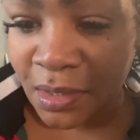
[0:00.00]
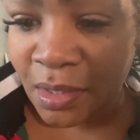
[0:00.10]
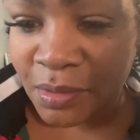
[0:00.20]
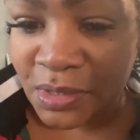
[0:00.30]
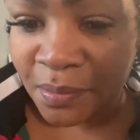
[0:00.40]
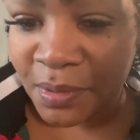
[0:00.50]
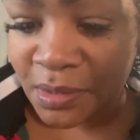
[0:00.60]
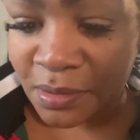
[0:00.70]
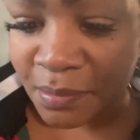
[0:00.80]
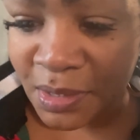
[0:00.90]
I want to say
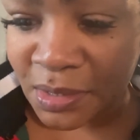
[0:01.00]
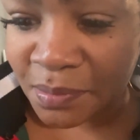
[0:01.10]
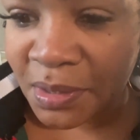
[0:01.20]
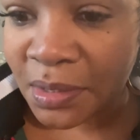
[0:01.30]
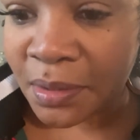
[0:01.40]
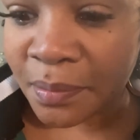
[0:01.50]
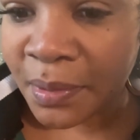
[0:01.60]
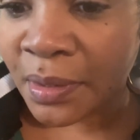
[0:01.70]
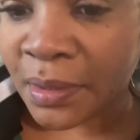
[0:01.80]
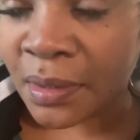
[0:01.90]
men's medium.
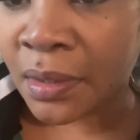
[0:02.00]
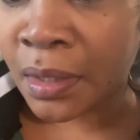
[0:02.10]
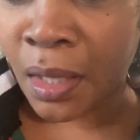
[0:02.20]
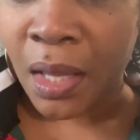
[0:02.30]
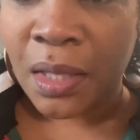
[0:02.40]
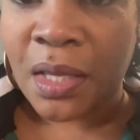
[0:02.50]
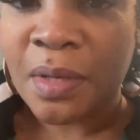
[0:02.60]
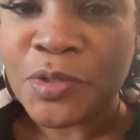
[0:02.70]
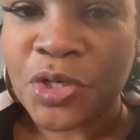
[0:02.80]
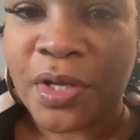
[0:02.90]
Yeah, let
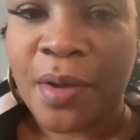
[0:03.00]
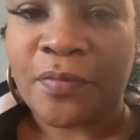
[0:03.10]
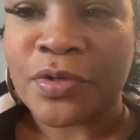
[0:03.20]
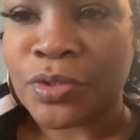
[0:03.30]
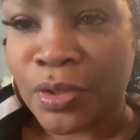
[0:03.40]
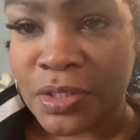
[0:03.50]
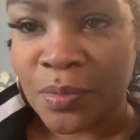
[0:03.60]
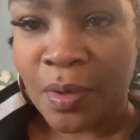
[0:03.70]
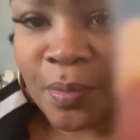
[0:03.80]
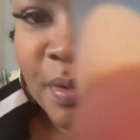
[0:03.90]
me turn the camera around so y'all can see
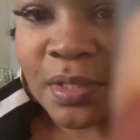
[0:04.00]
what I'm wearing